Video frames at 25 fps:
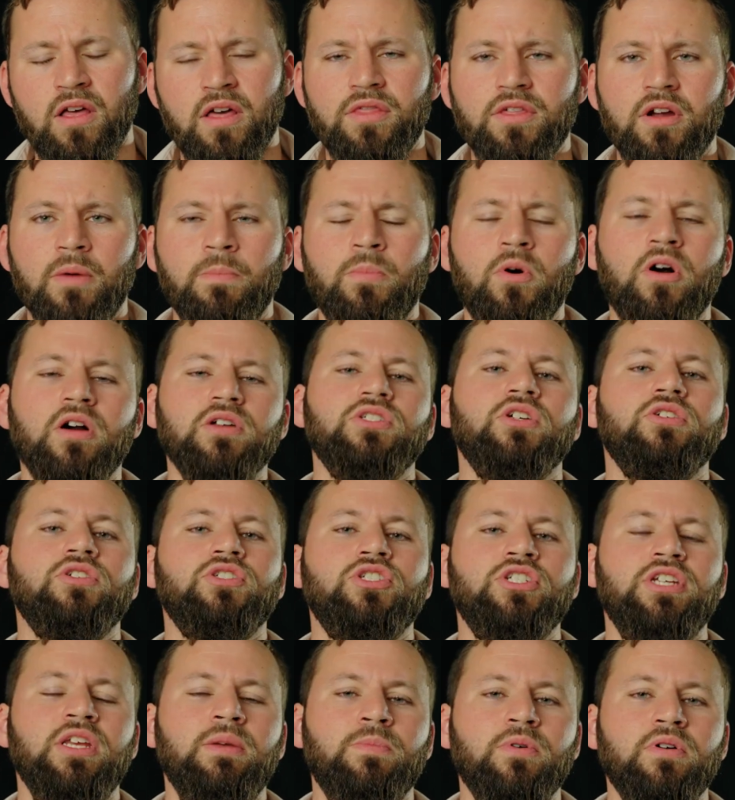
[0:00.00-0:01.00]
Their parts are
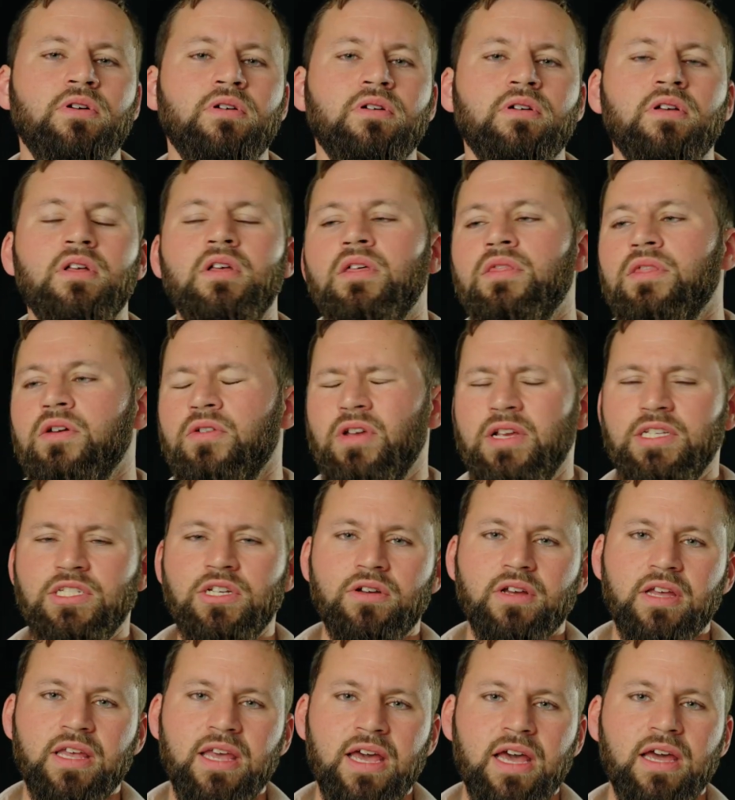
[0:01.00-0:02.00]
cheaper. They're easier
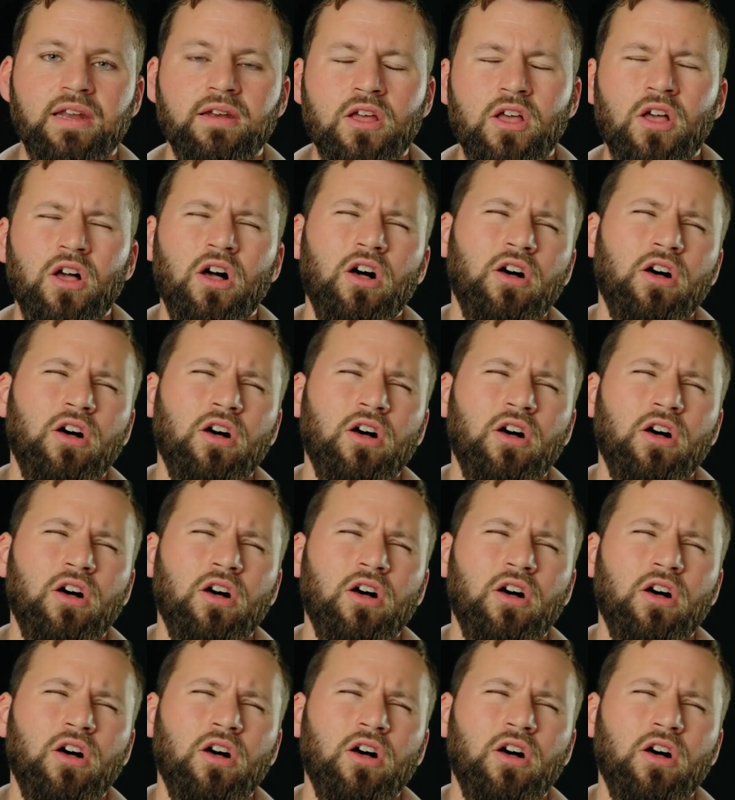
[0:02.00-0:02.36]
to get.